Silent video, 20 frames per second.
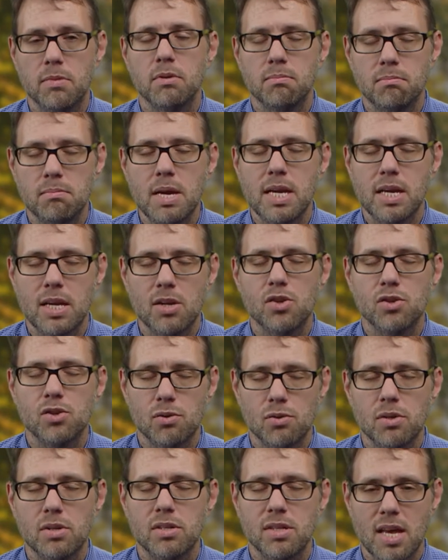making
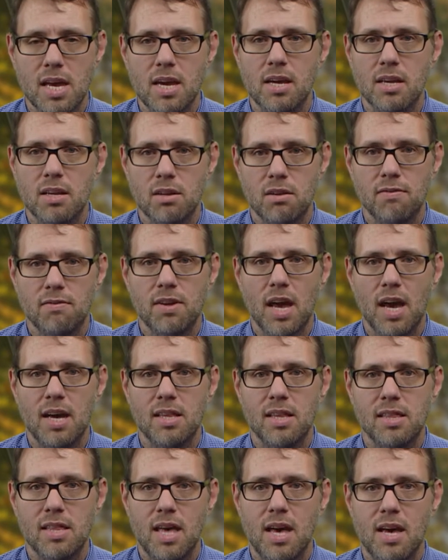sure that you've
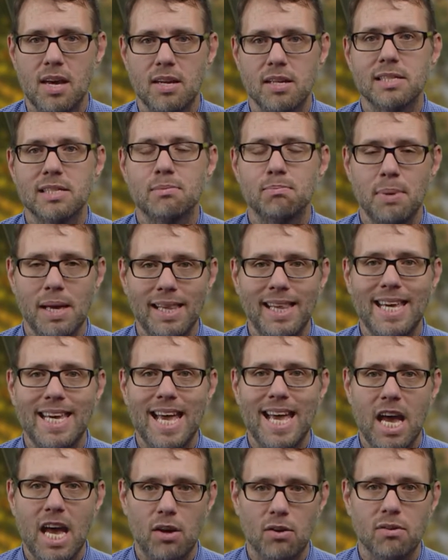got that
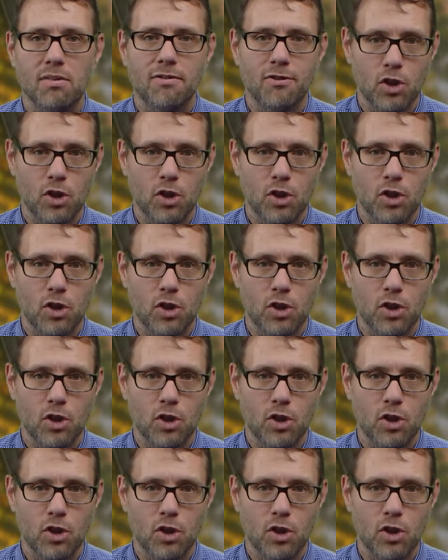spelling out